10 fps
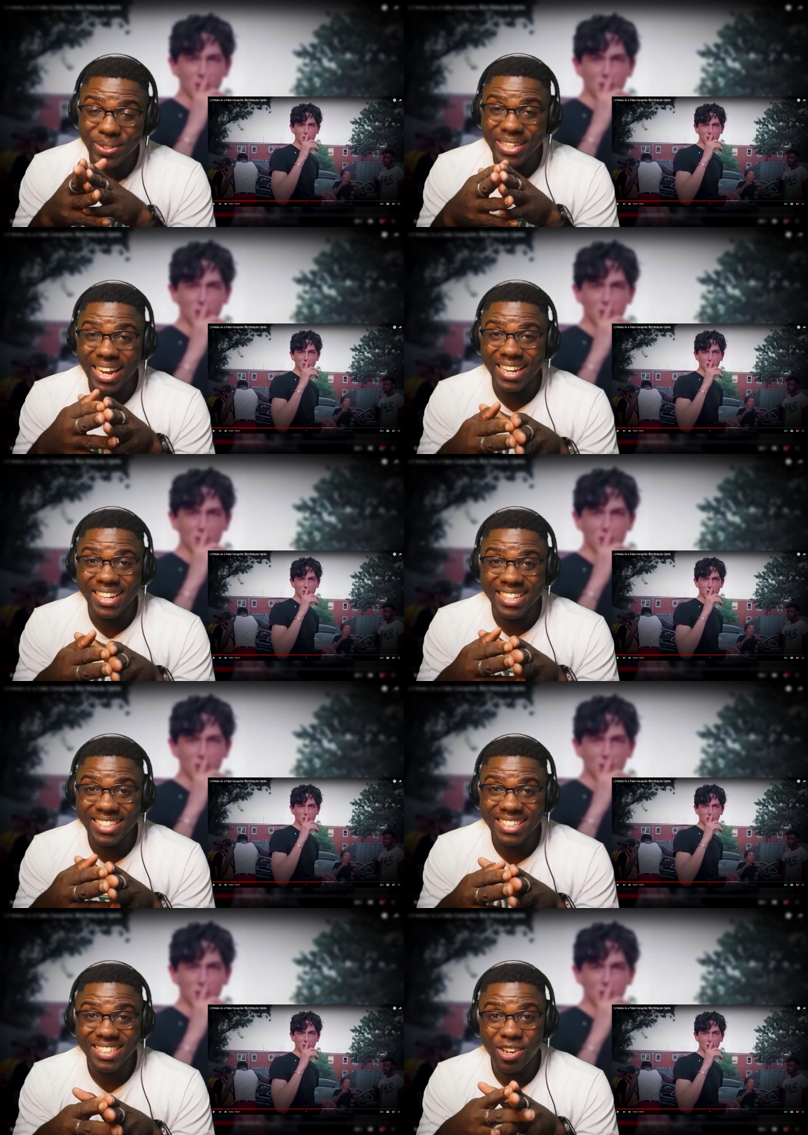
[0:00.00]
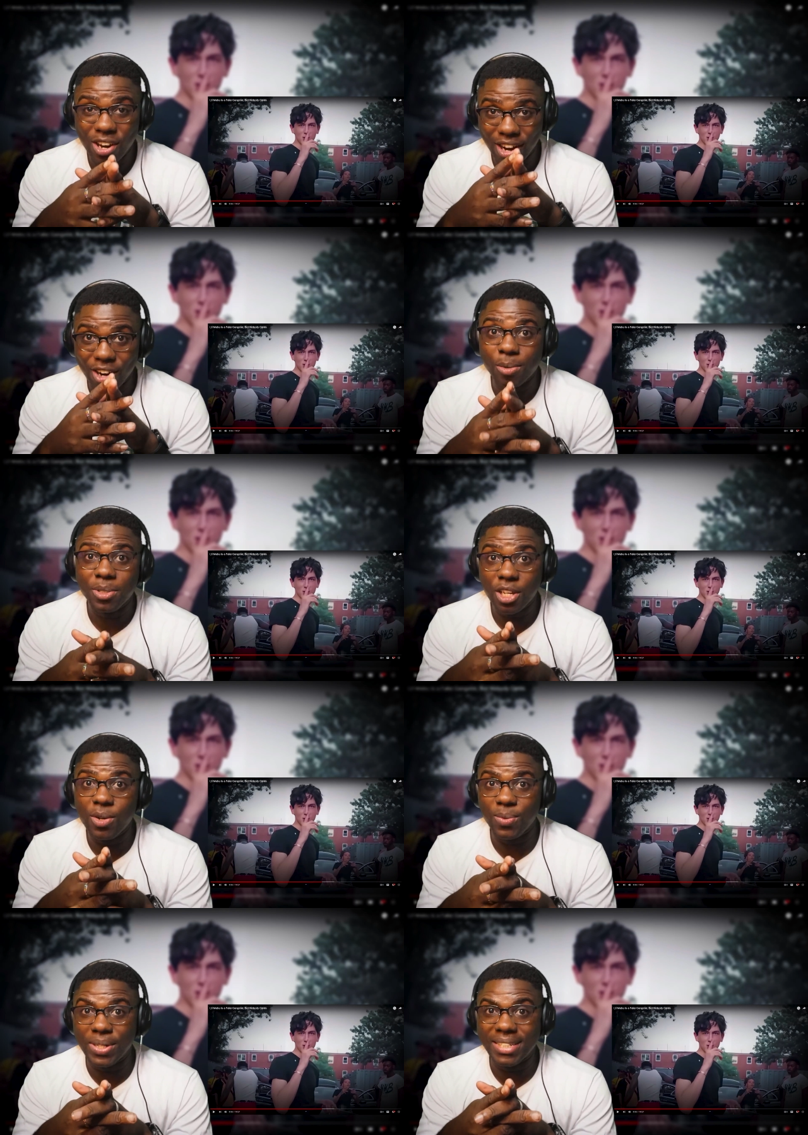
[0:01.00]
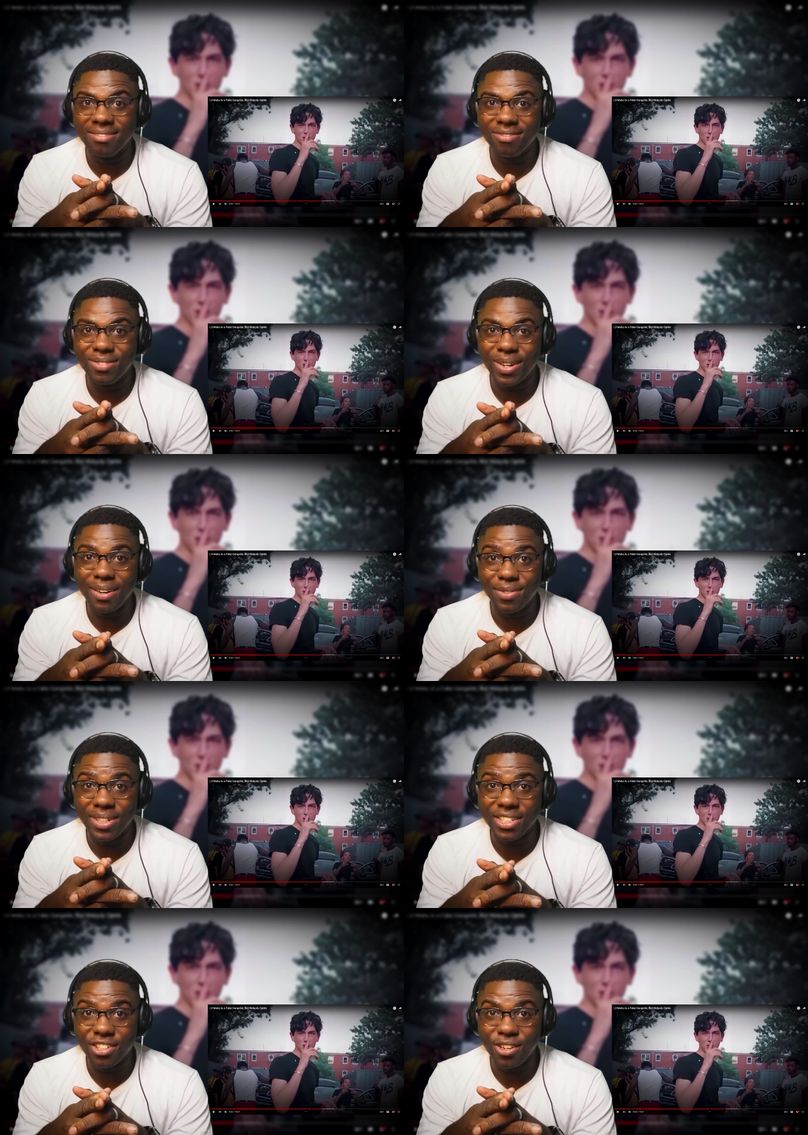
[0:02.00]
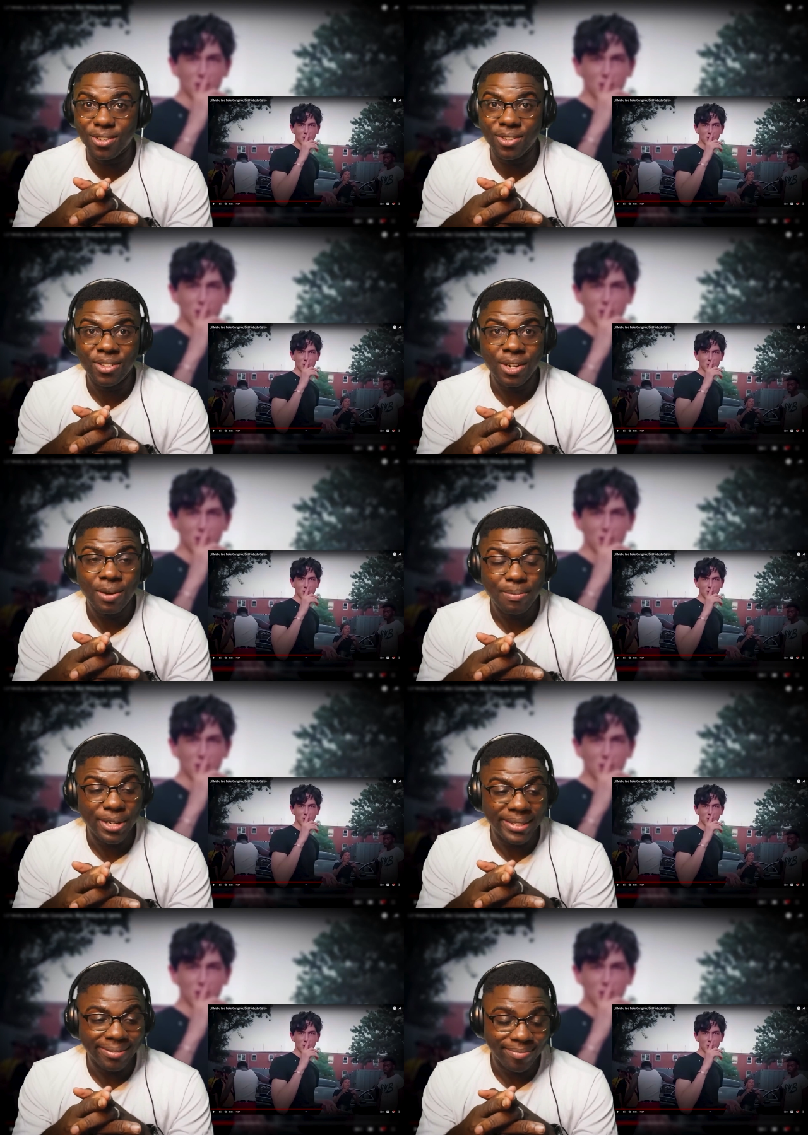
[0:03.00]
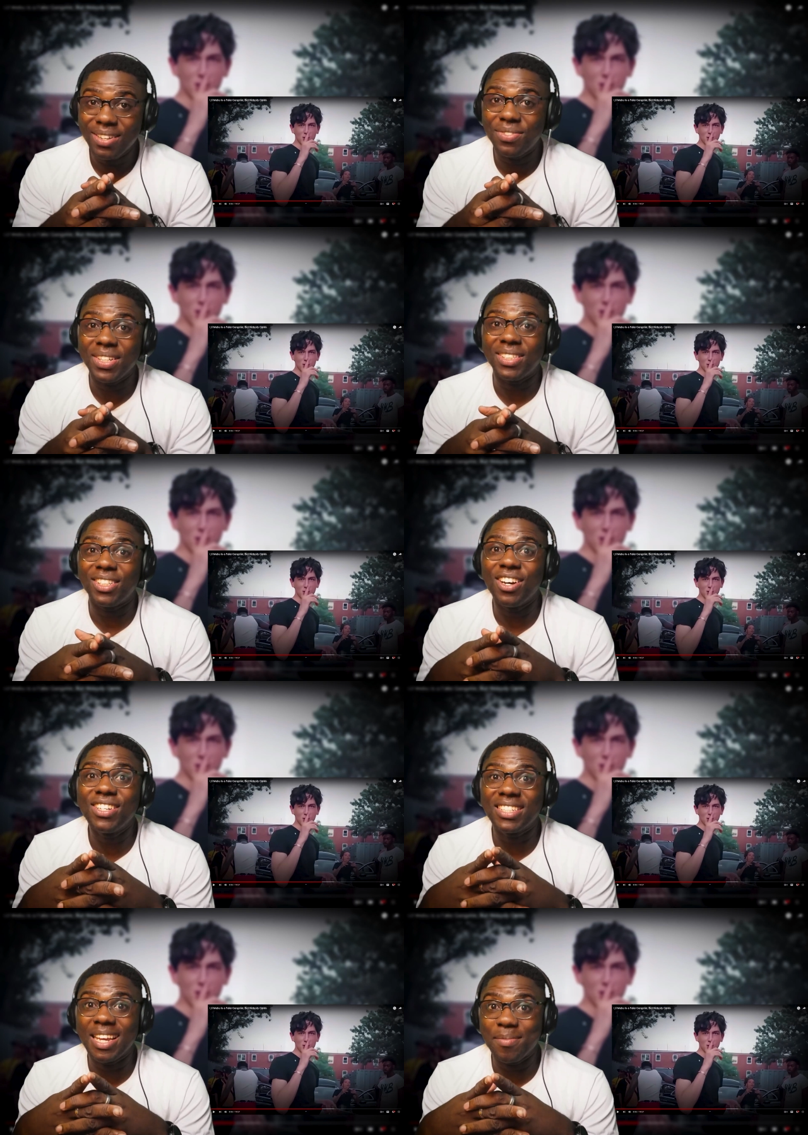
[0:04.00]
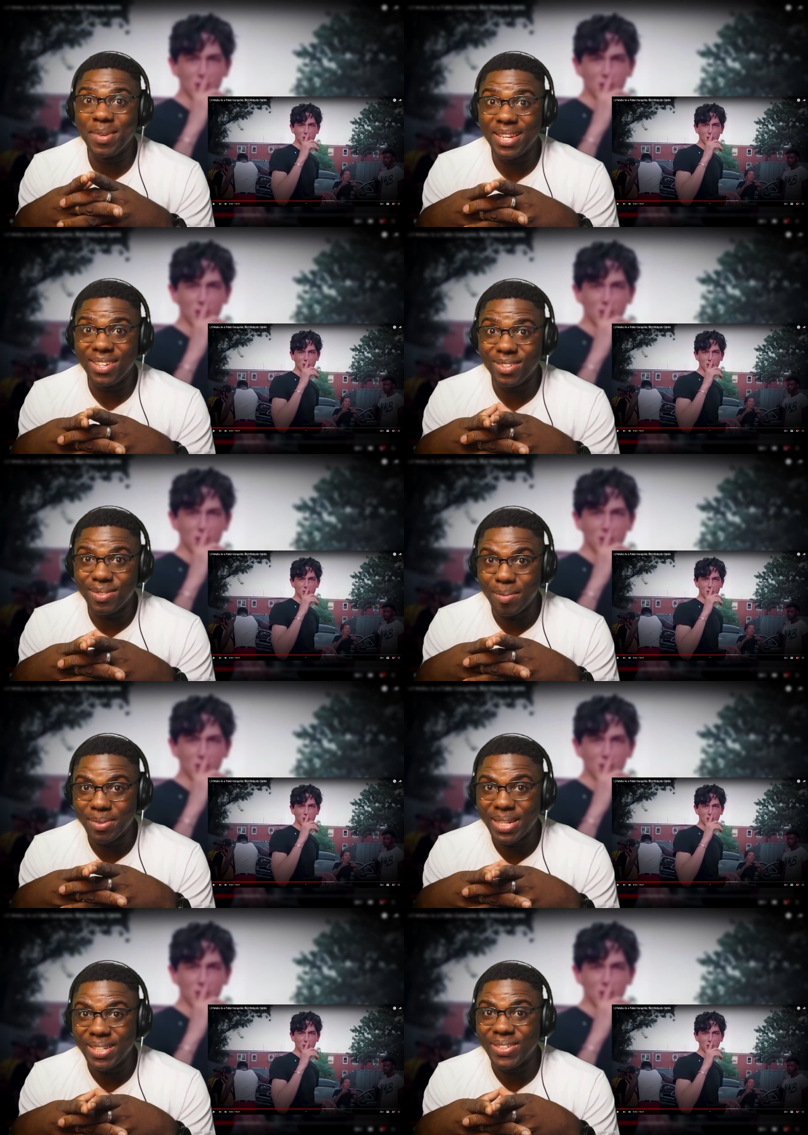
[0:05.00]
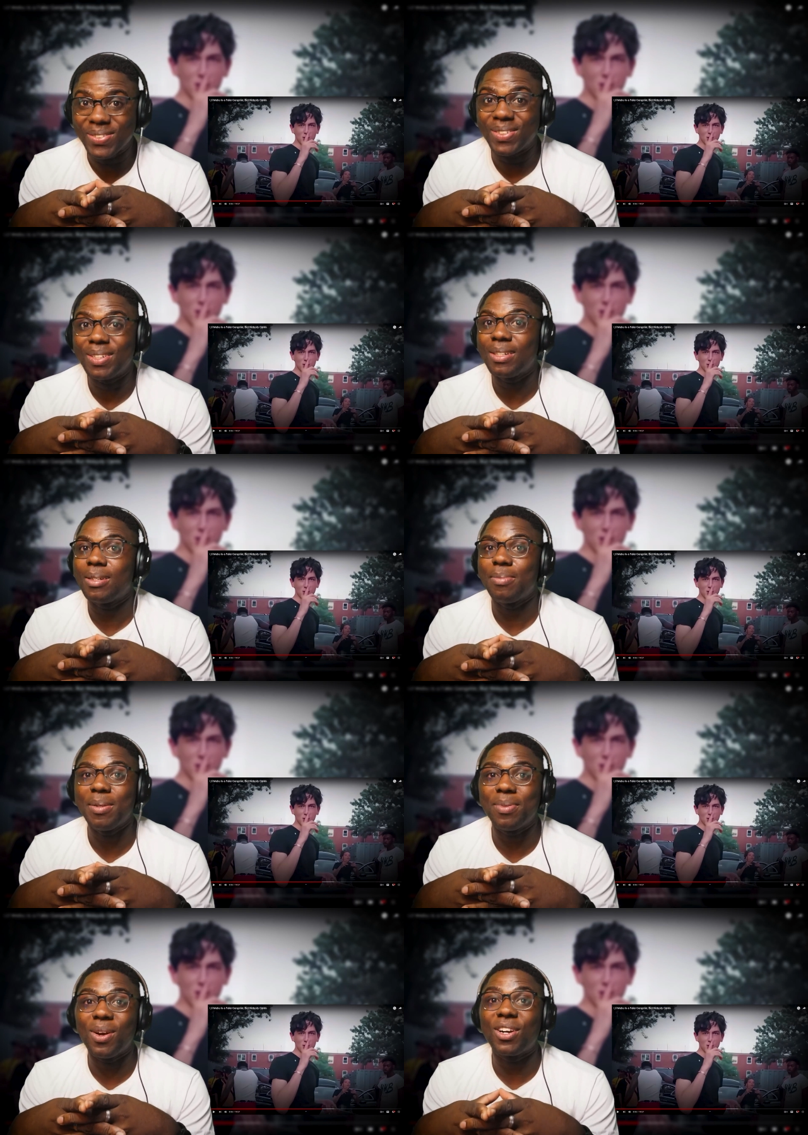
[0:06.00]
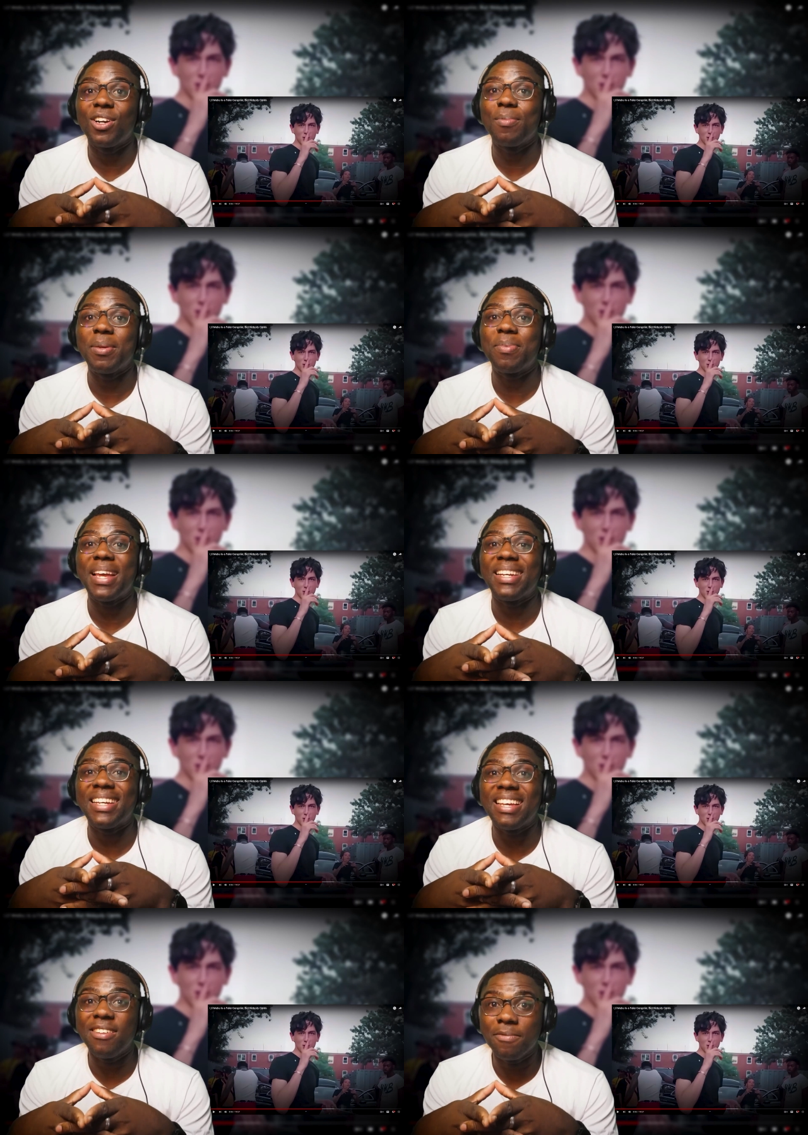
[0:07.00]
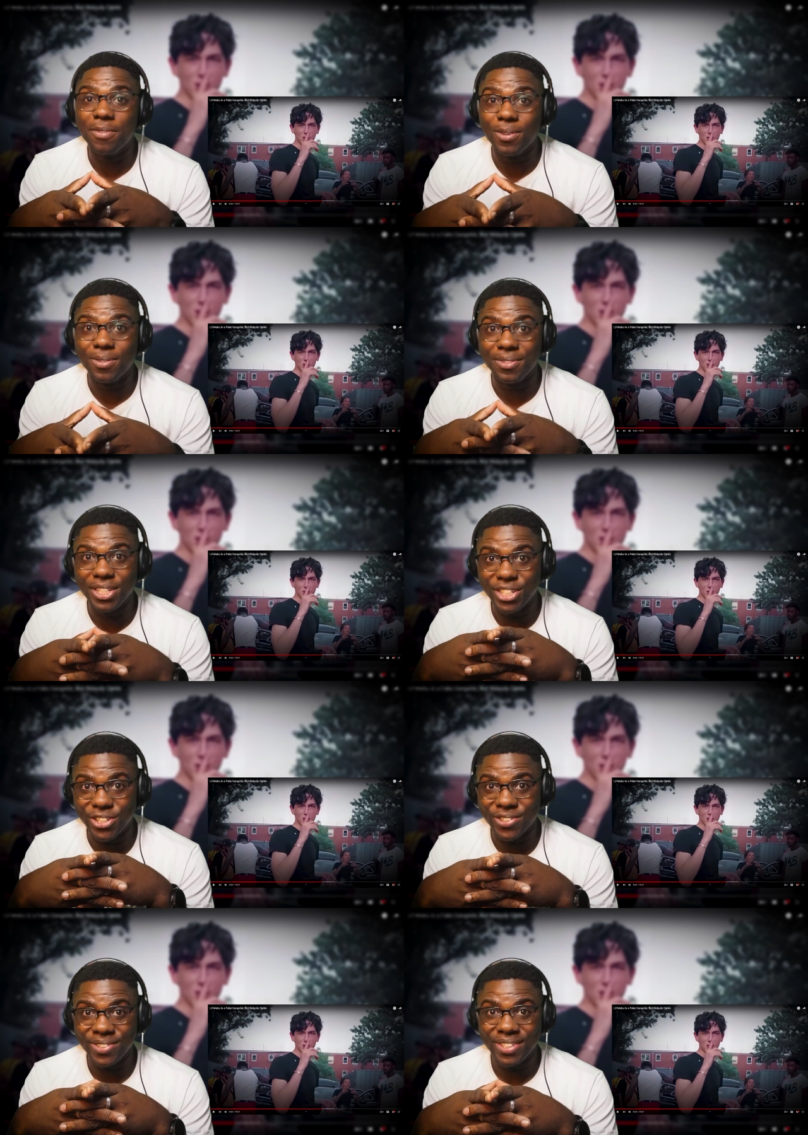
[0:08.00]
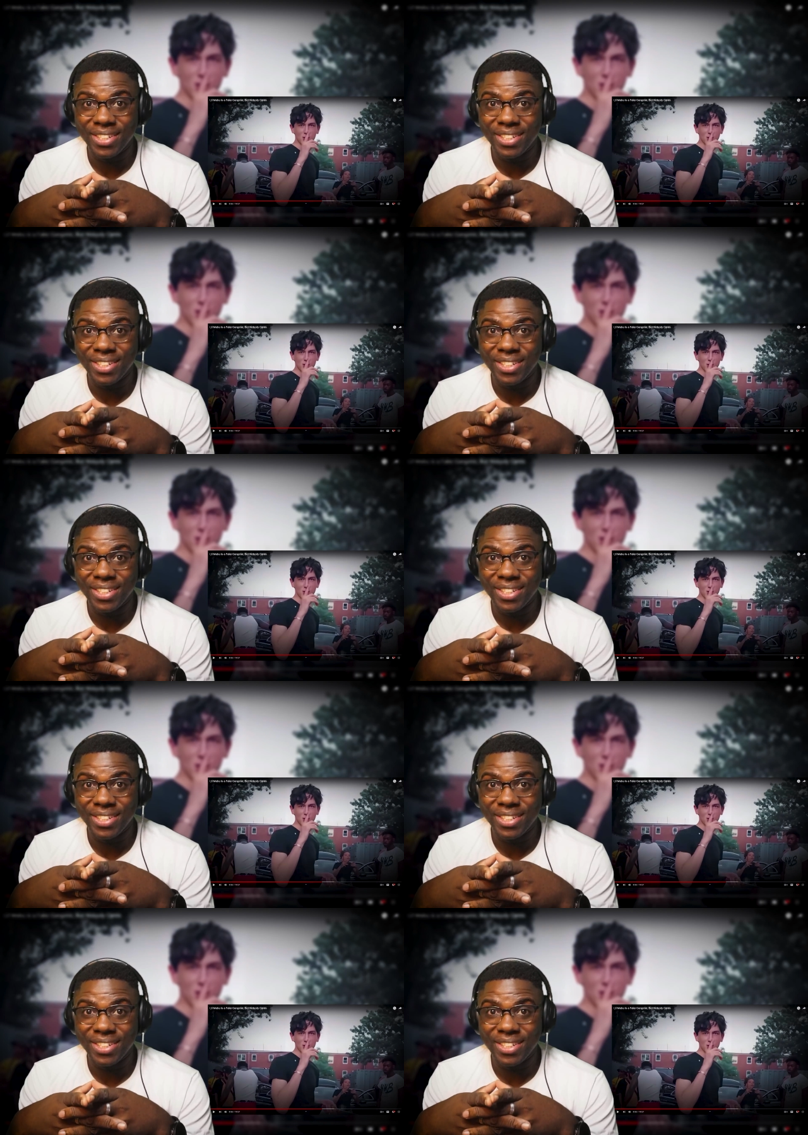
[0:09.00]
Speaker 1: looking at this are upset with it, rightfully so. But if he does get big enough, I'm telling you, people are gonna be paying him for a feature